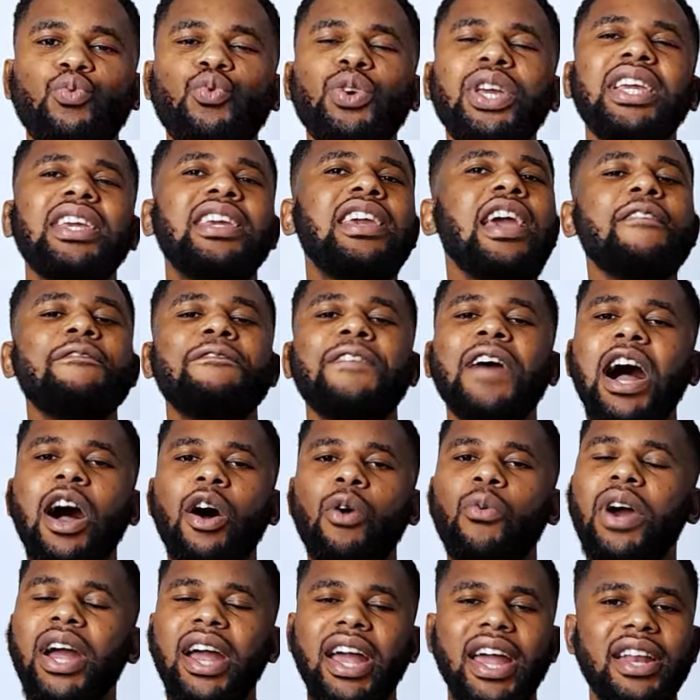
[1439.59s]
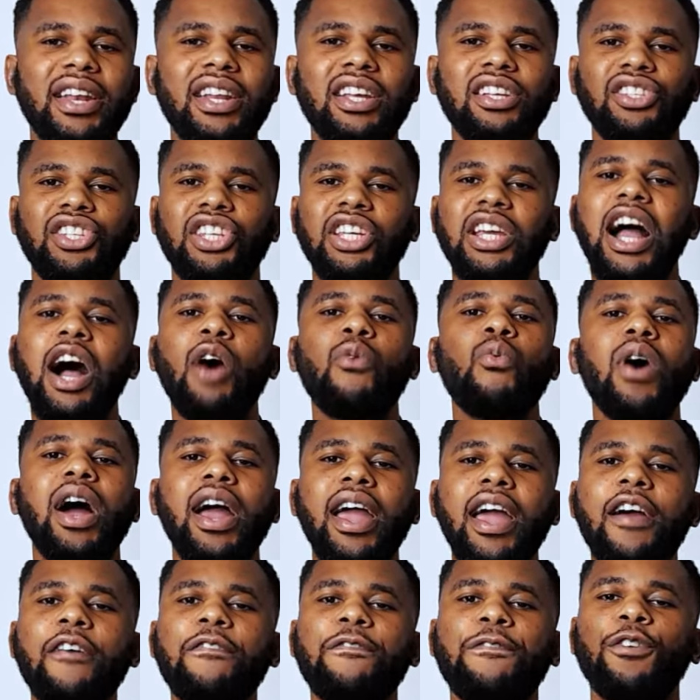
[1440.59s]
We gave our energy,
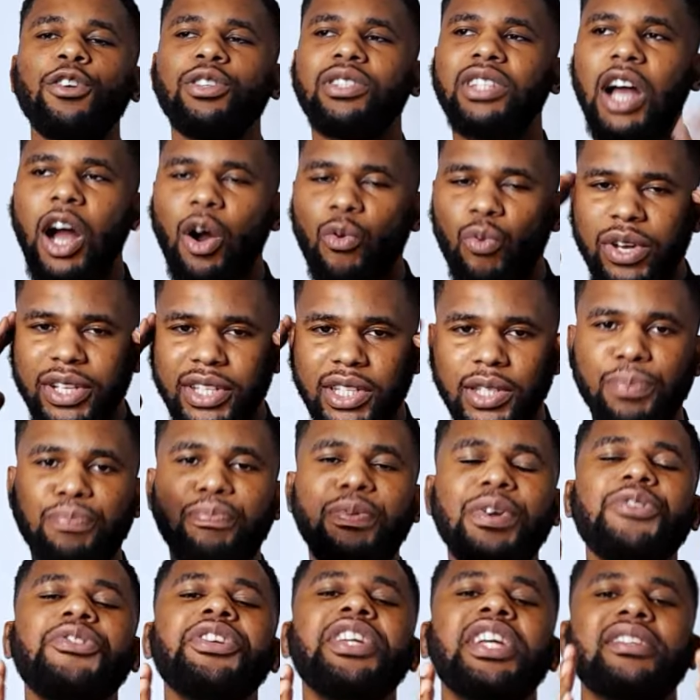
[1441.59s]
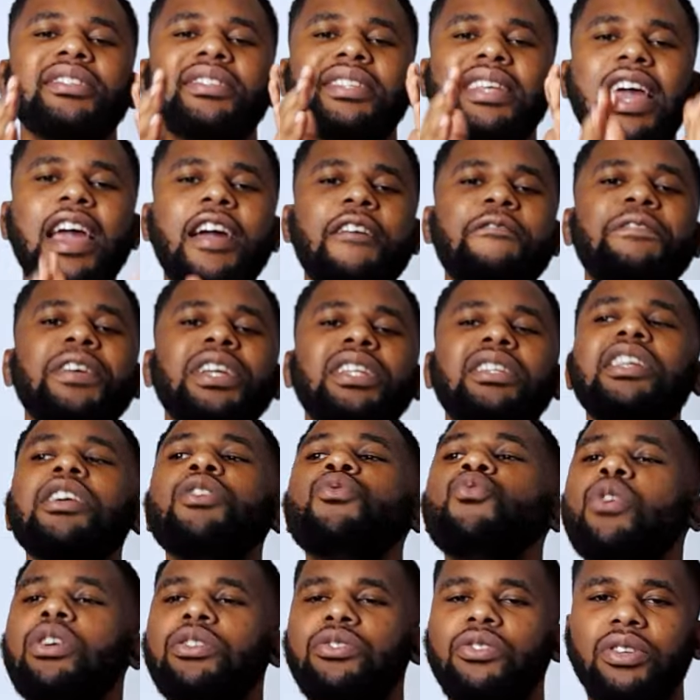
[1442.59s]
our effort, our experience.
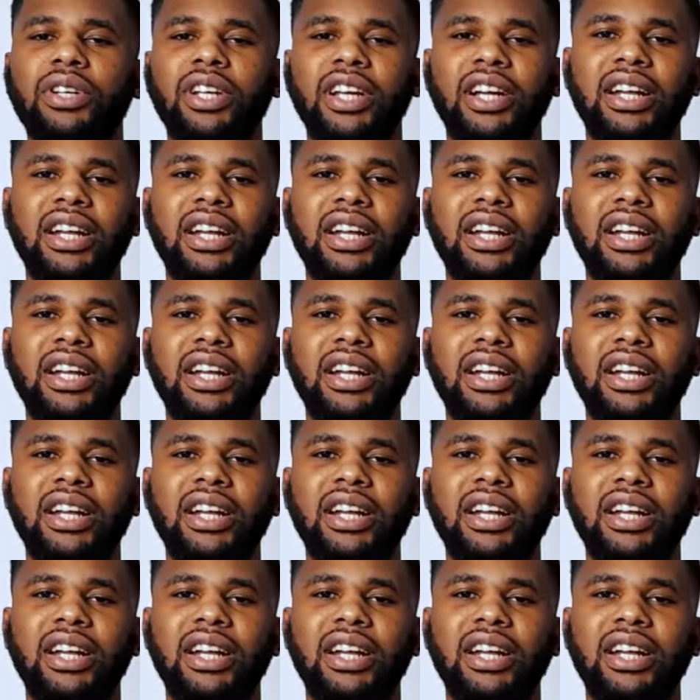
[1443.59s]
Everything was on the